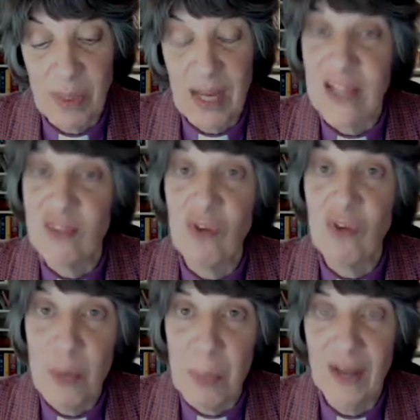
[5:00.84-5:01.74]
in place
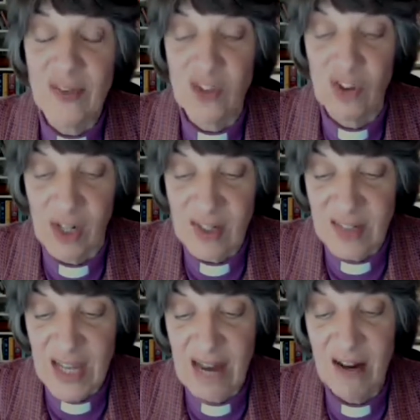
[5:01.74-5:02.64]
robust
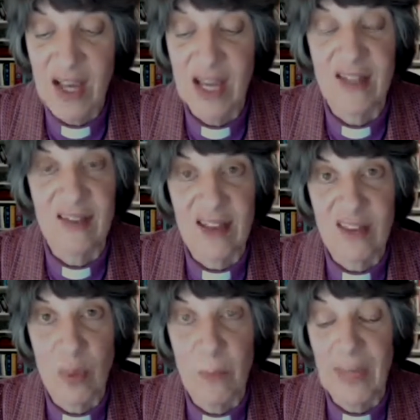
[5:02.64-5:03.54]
criteria and
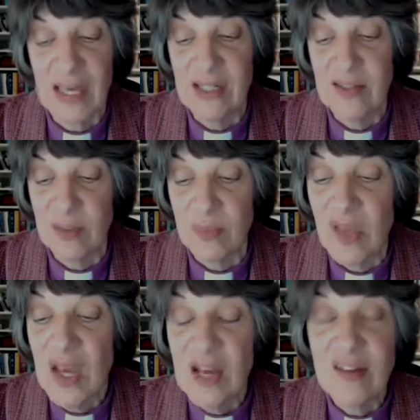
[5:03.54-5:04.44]
assessment
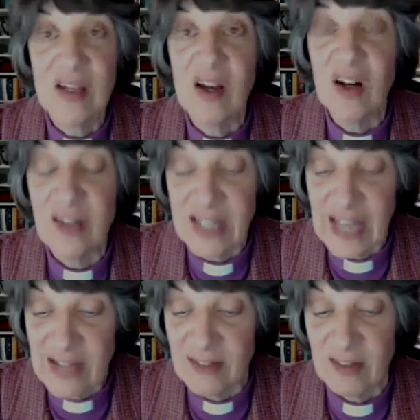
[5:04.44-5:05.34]
mechanisms to guard
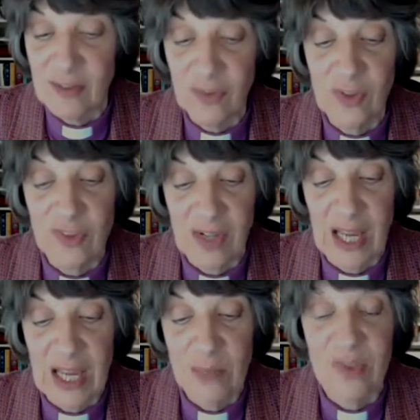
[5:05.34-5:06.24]
against false
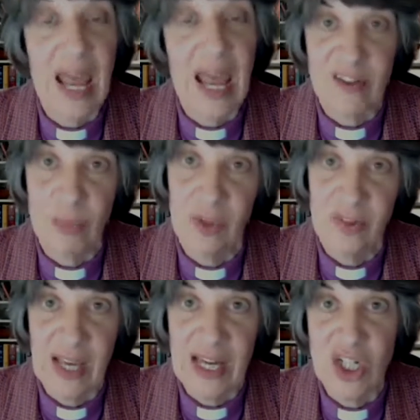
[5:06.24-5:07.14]
claims and
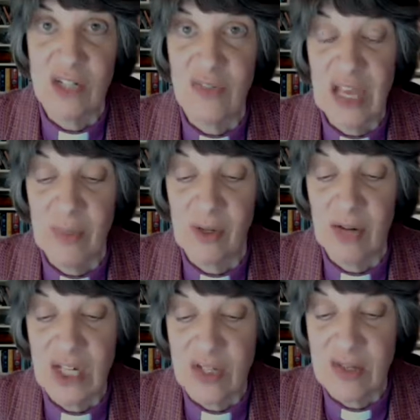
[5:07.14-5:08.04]
exploitation of the
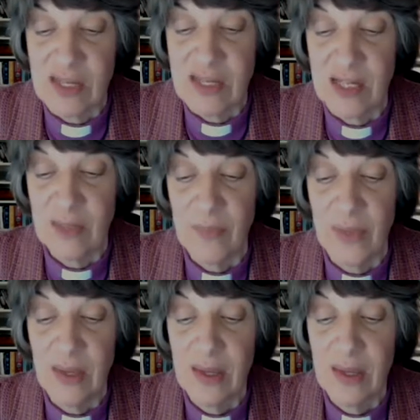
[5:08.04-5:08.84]
immigration system.